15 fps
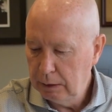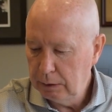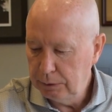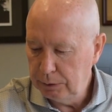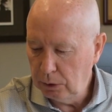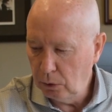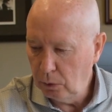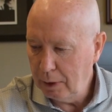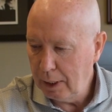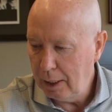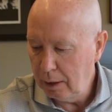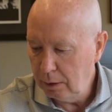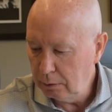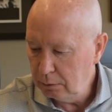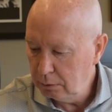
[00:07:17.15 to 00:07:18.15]

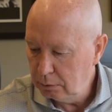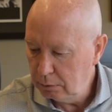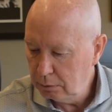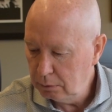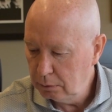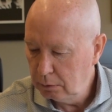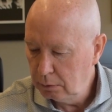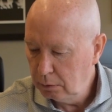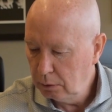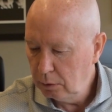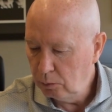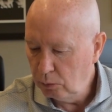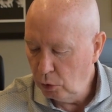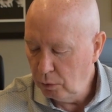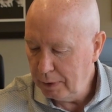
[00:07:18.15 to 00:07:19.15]
So
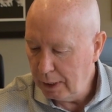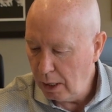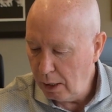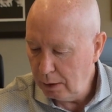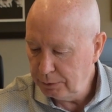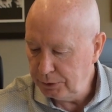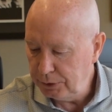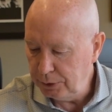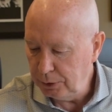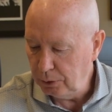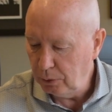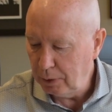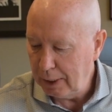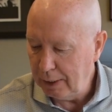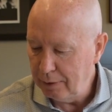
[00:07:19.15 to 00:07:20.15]
moving on
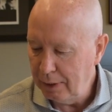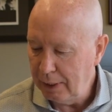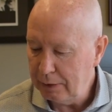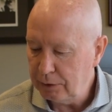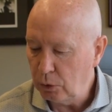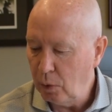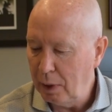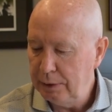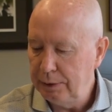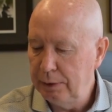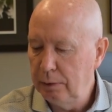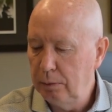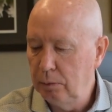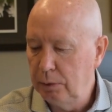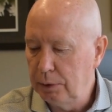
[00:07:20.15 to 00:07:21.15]
to the next
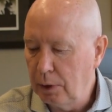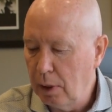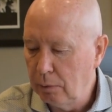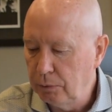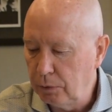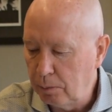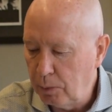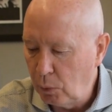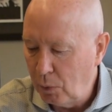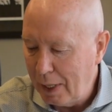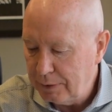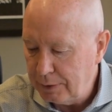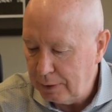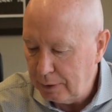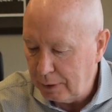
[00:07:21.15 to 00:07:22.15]
question, which comes from a
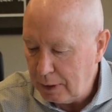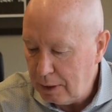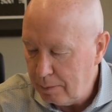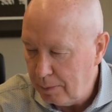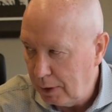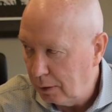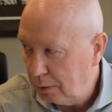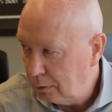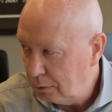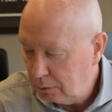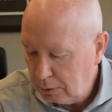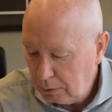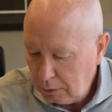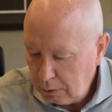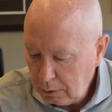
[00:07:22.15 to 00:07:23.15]
resident email
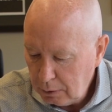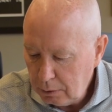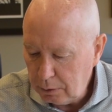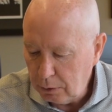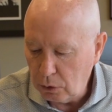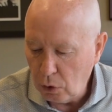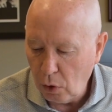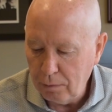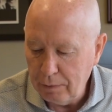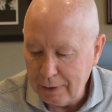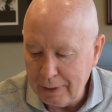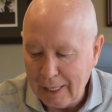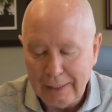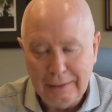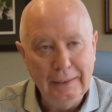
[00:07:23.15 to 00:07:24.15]
to
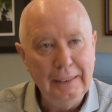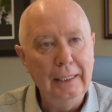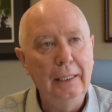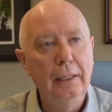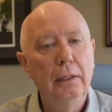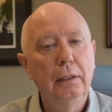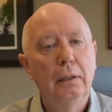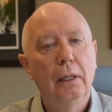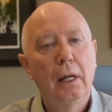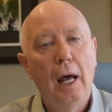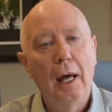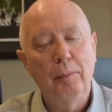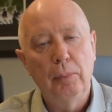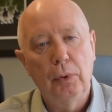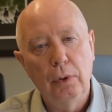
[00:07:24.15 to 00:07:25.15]

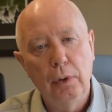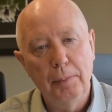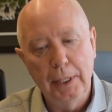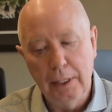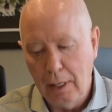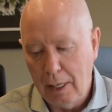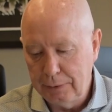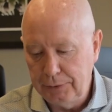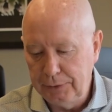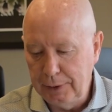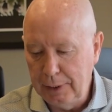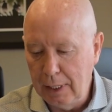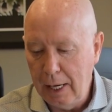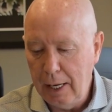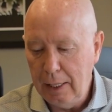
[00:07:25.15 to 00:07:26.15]

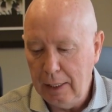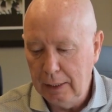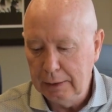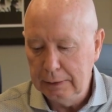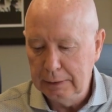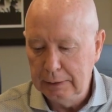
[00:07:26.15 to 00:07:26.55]
covid19@burnaby.ca.